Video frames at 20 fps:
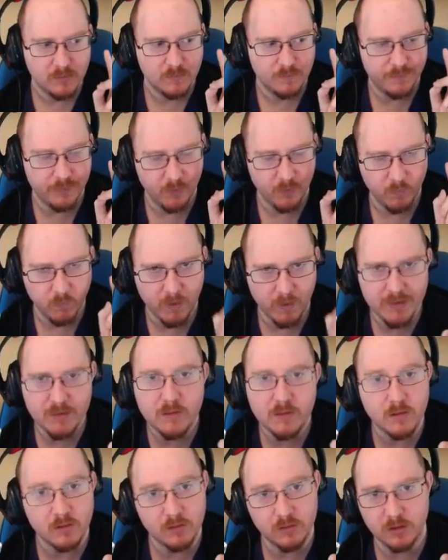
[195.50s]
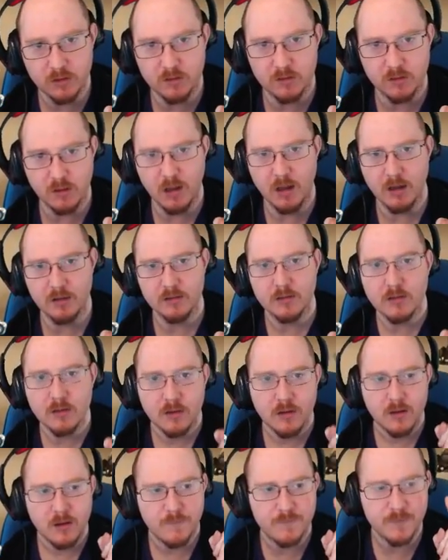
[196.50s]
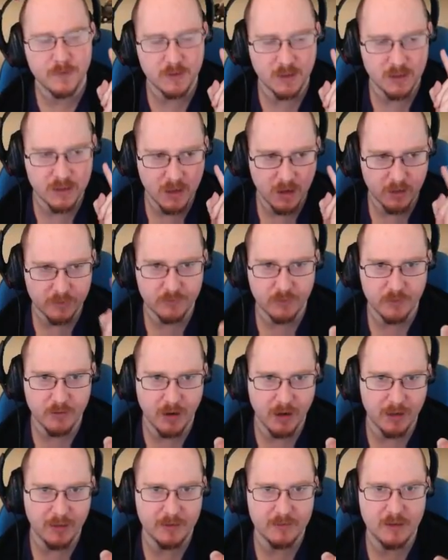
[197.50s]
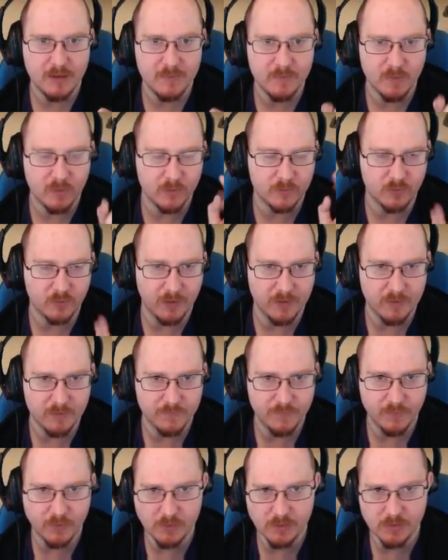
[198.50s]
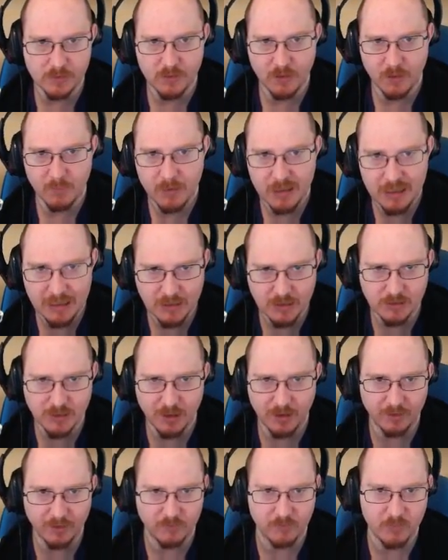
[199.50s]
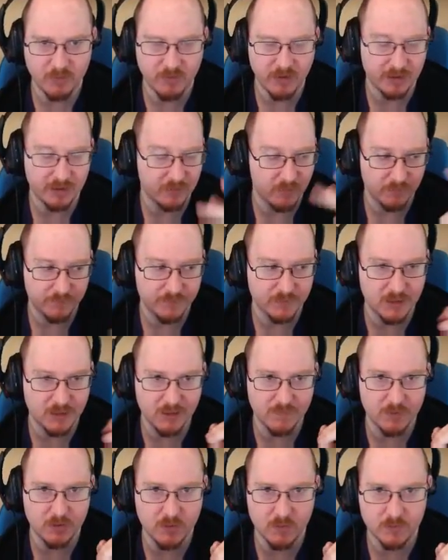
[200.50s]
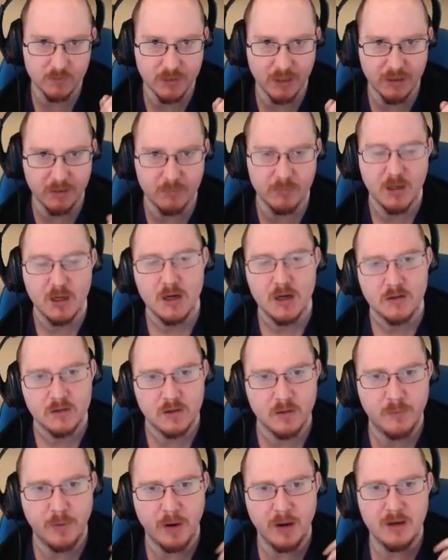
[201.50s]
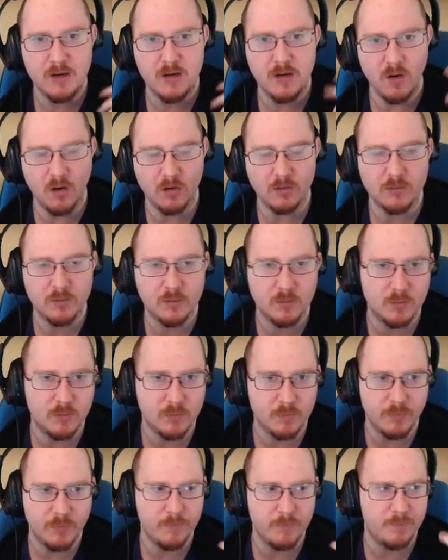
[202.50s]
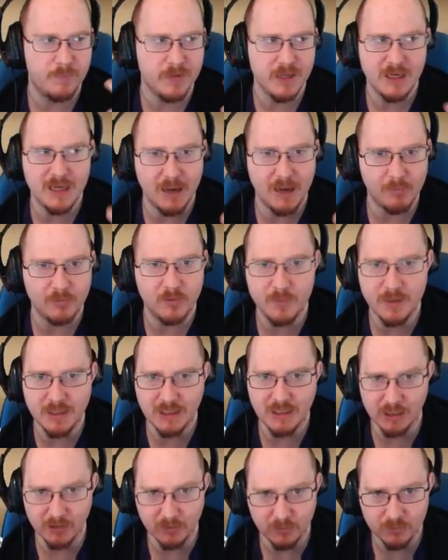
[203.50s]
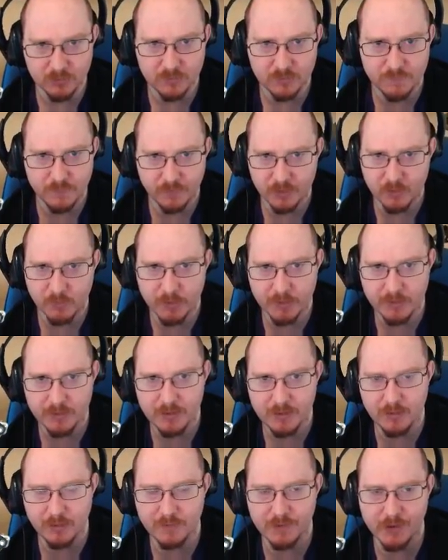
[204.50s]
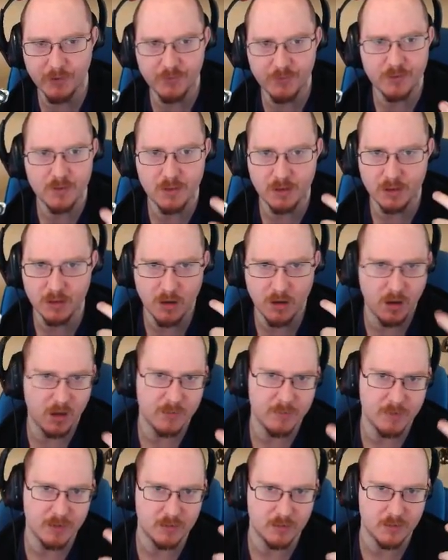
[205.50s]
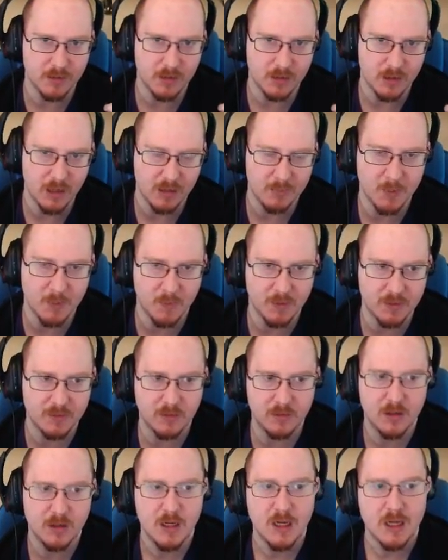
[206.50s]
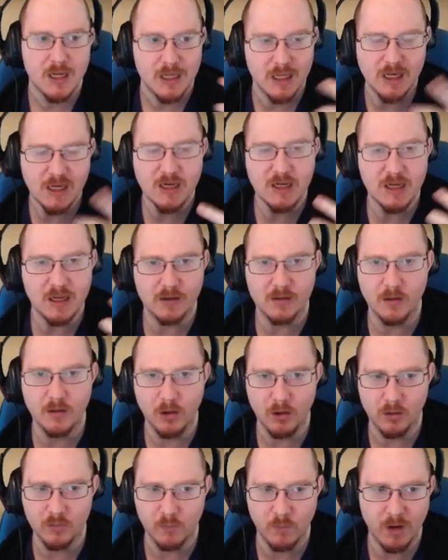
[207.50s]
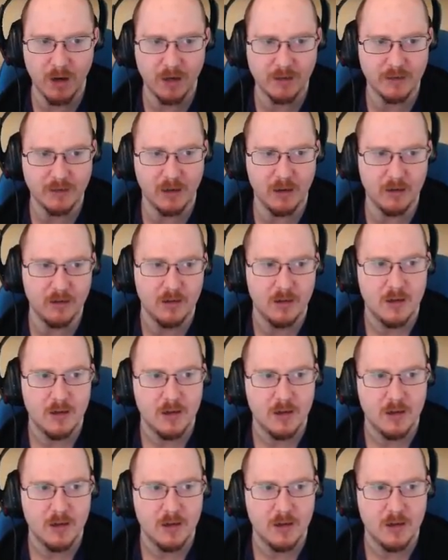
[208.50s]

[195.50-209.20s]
For the Winston's concerns, if the Zenyatta annihilates him or the Tracer focuses him, he can die extremely quickly, or if the D.Va shoots at him. So by not being able to be killed very quickly, like the only thing that can hurt him is the enemy Winston, he can get a lot of work done.